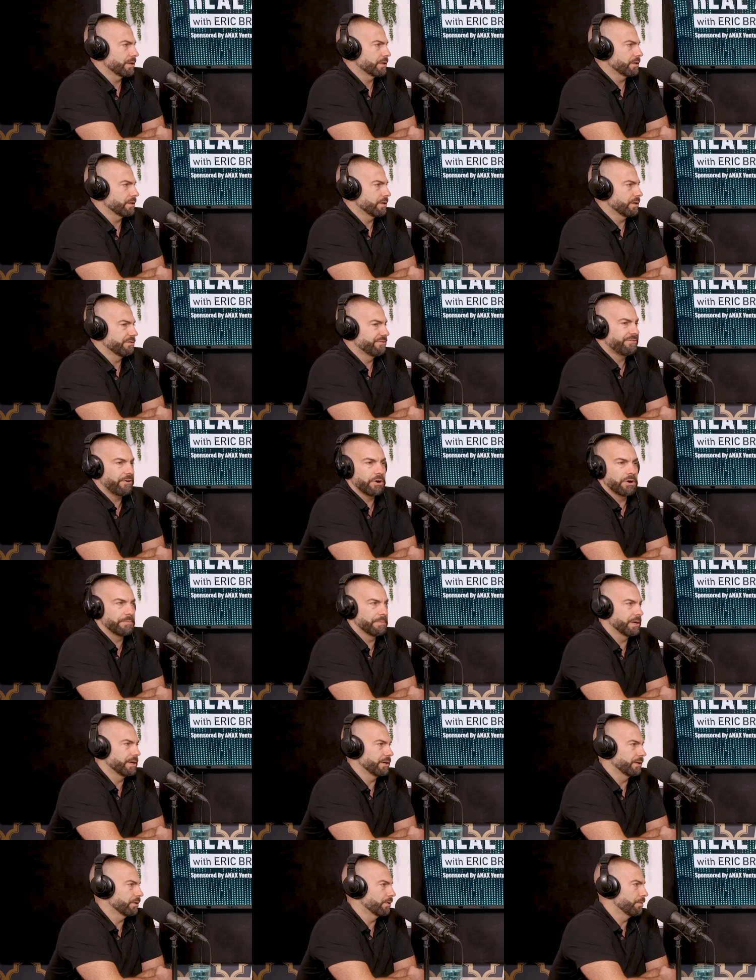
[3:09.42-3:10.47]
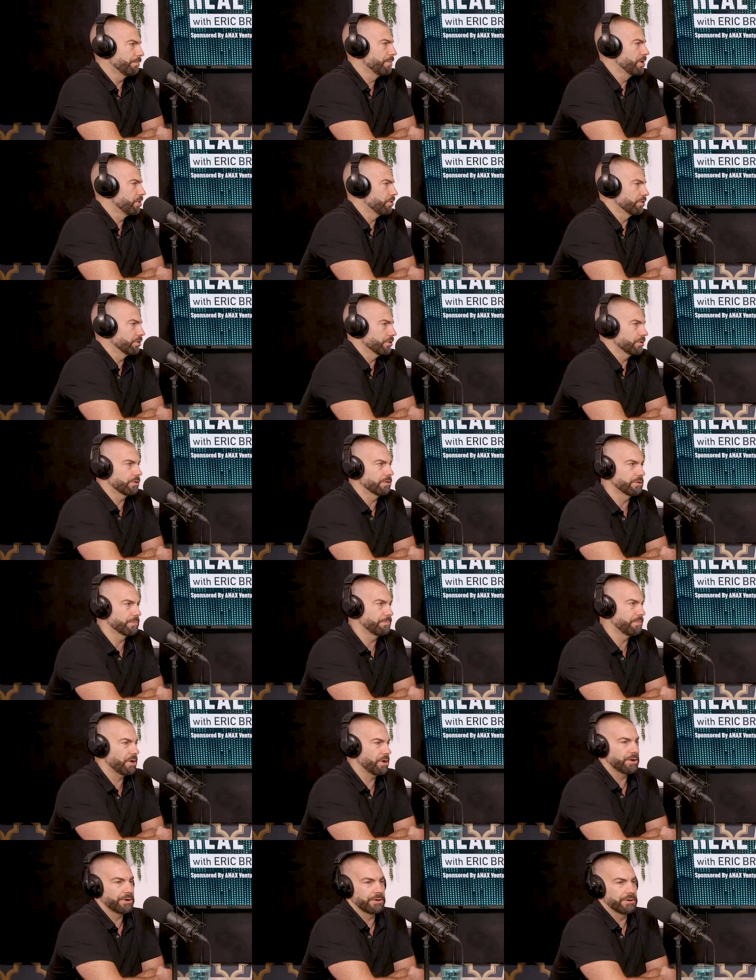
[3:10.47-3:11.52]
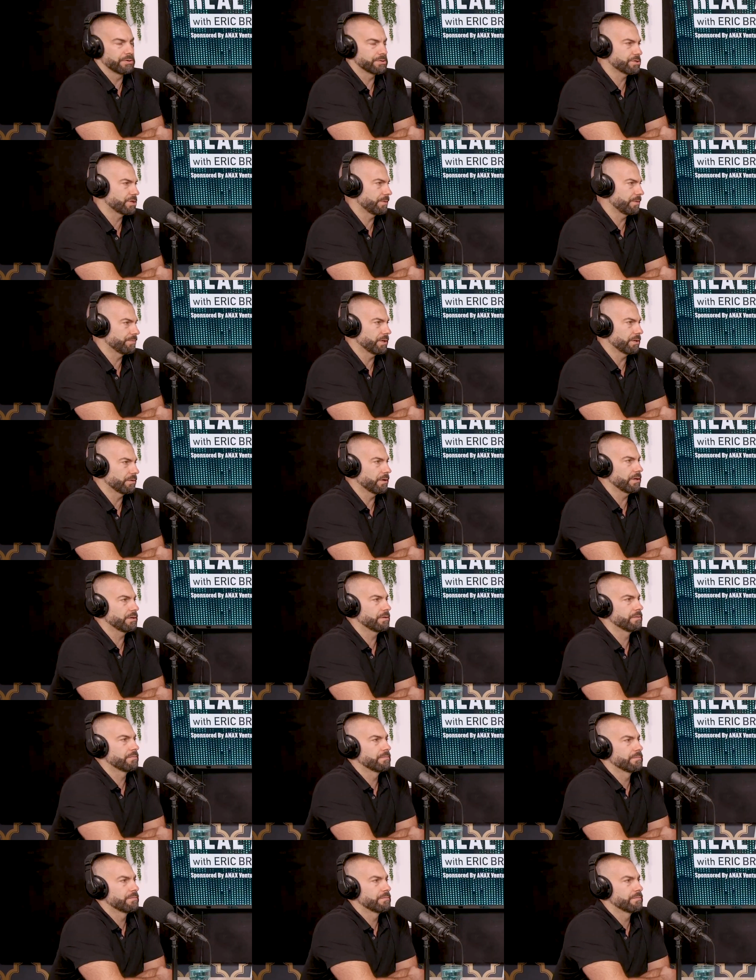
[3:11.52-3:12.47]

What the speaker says: Like farming or milk or butter or something, right?